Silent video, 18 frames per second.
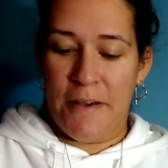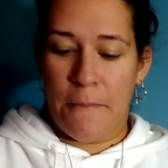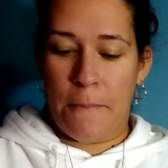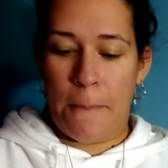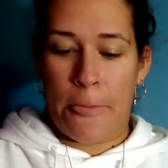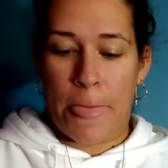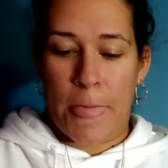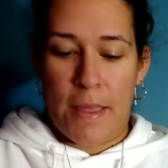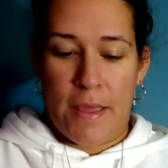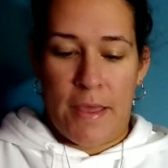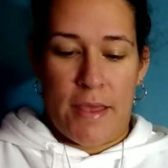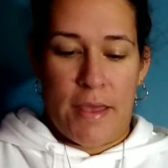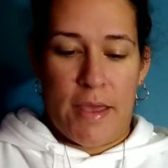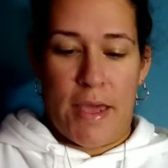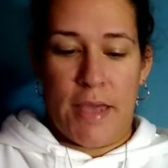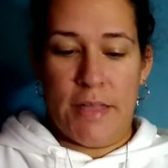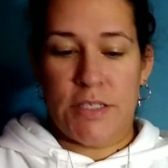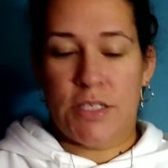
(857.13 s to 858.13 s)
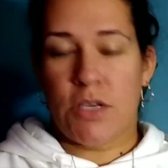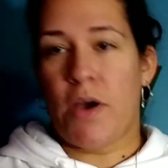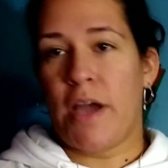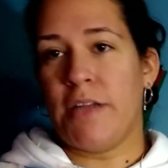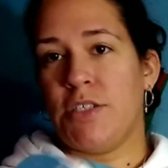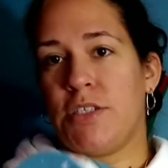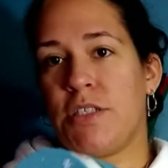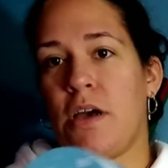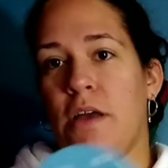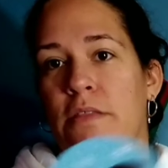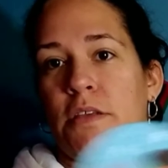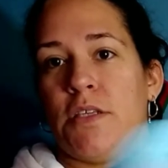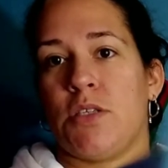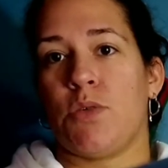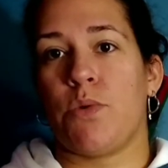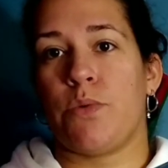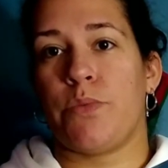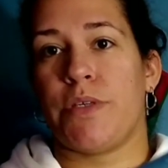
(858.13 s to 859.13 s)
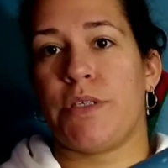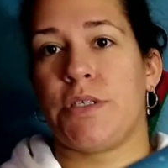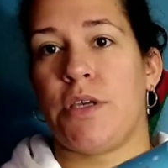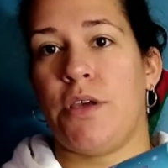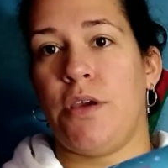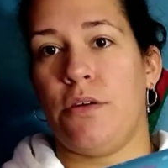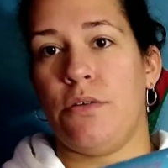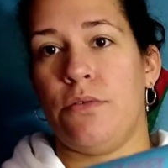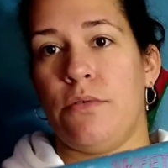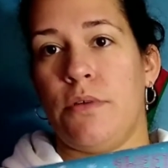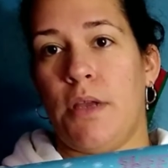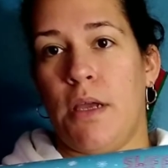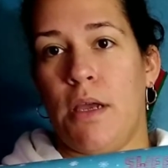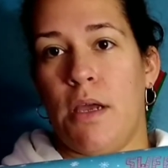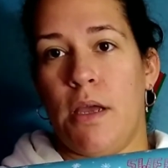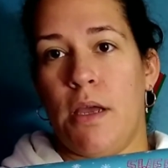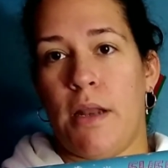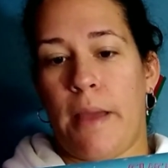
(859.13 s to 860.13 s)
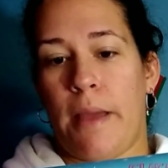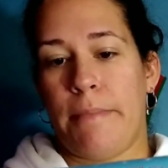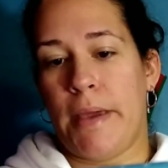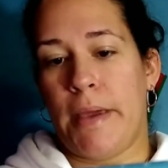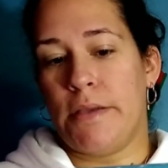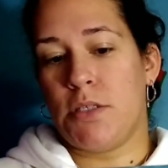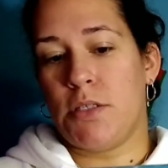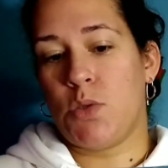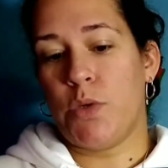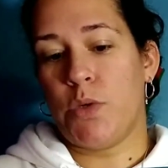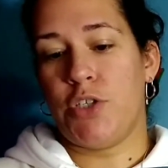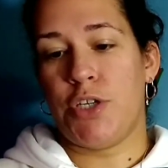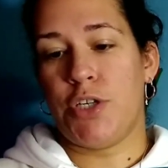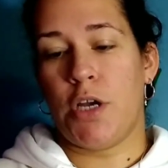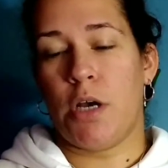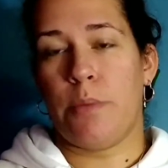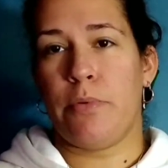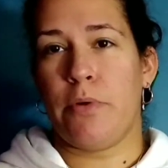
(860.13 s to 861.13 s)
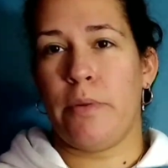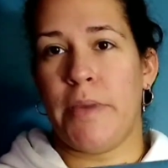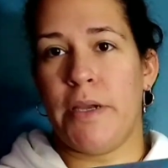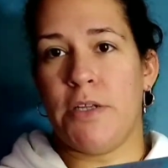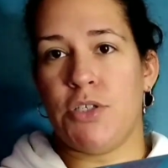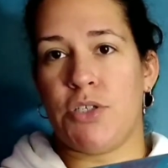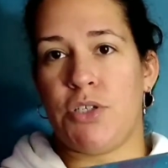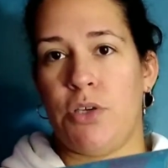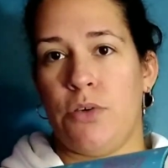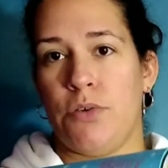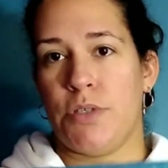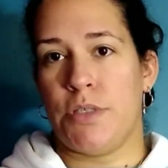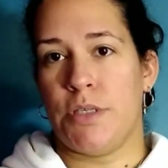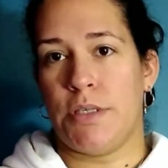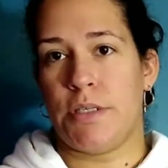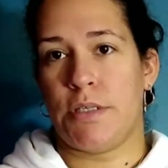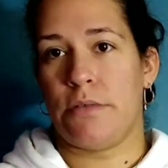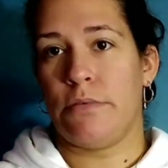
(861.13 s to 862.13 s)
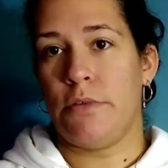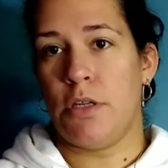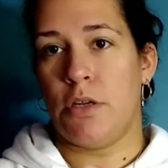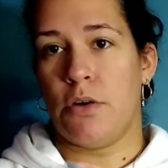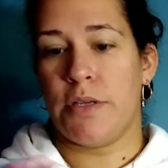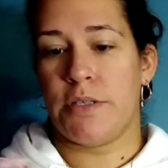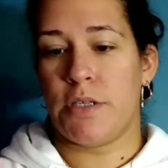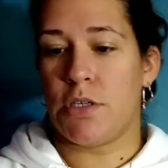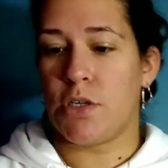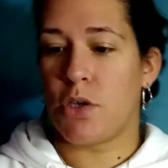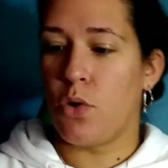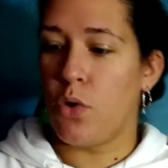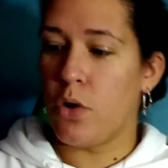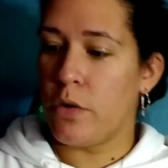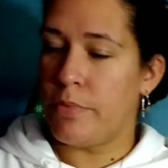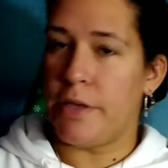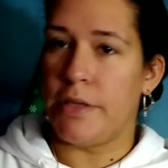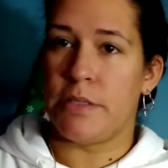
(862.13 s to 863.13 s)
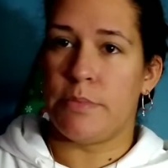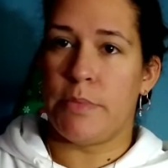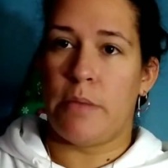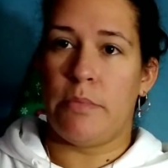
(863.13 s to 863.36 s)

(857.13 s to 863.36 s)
Um, and so I just thought this one was cute and I may switch it up or I may just use this, you know, as a decor piece,